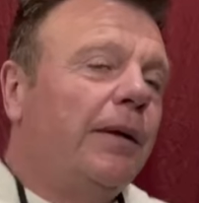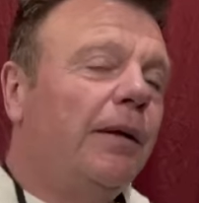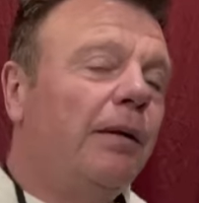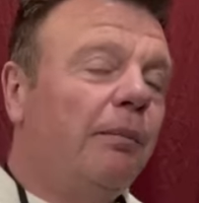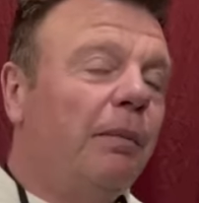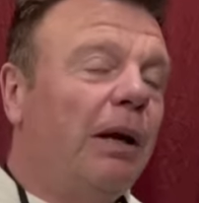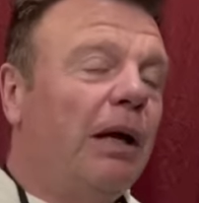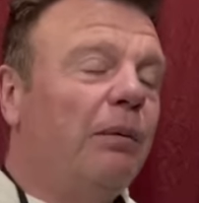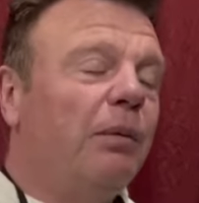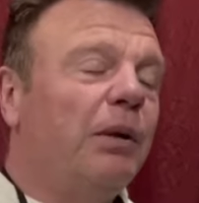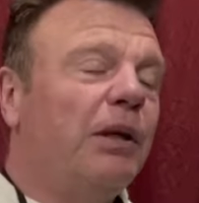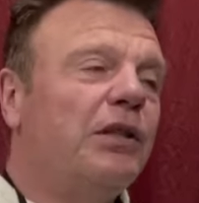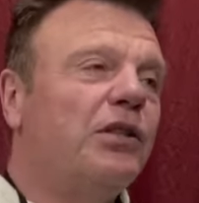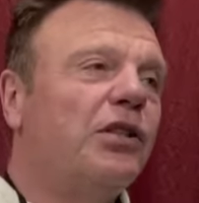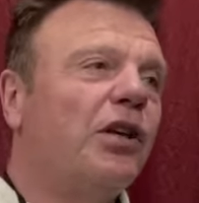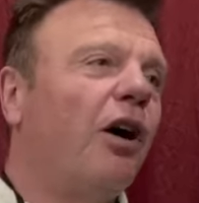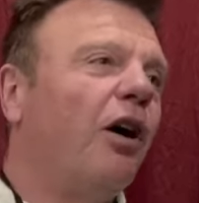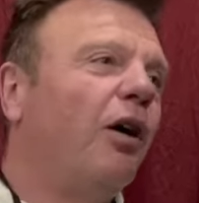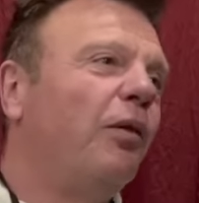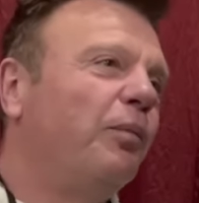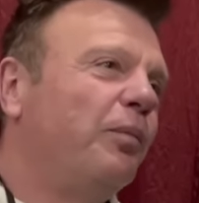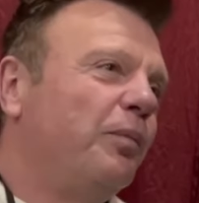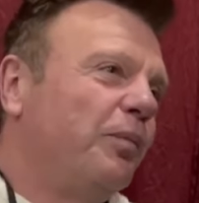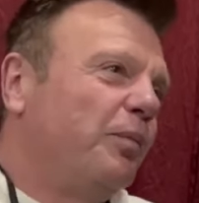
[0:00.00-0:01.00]
maybe in
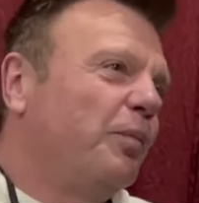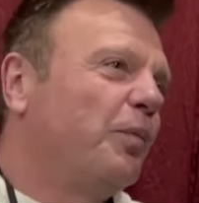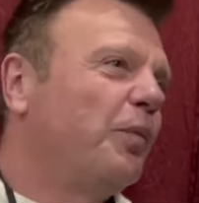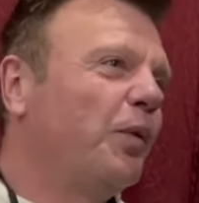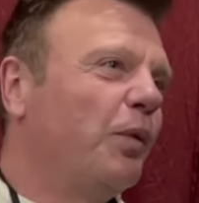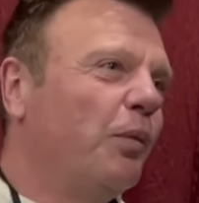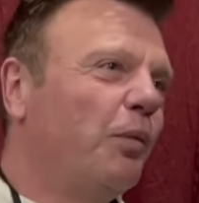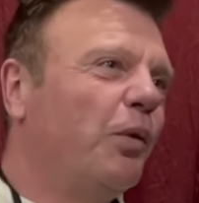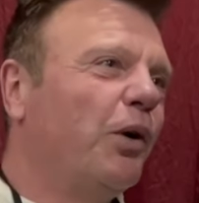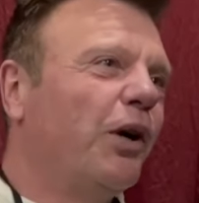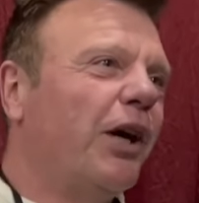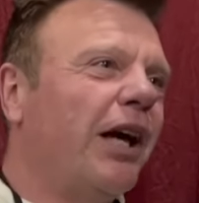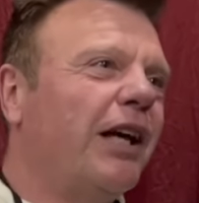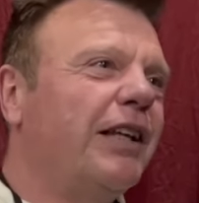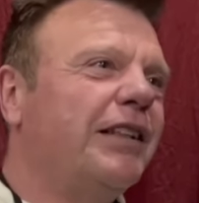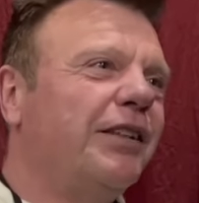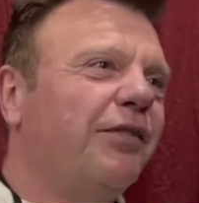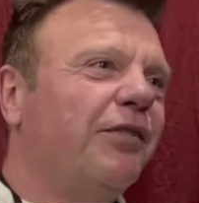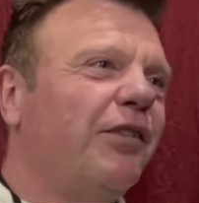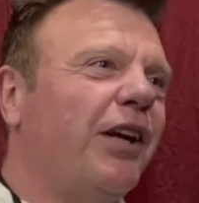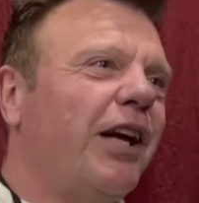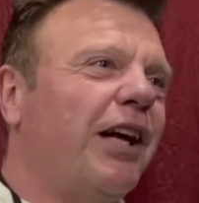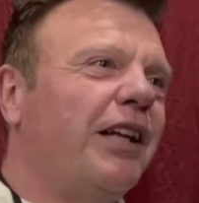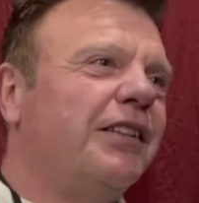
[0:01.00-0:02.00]
time we'll get a
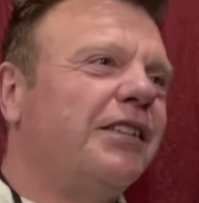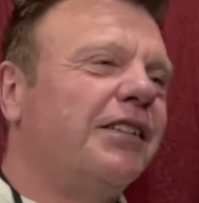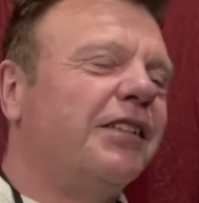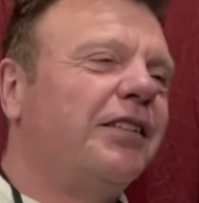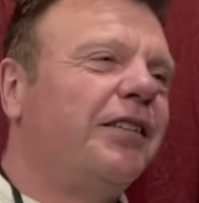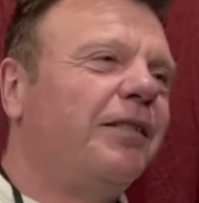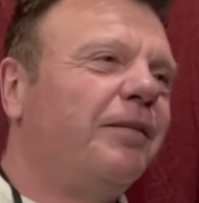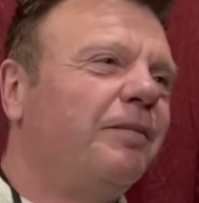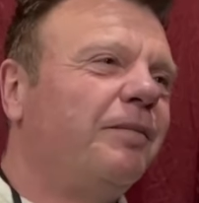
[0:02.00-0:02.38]
different answer.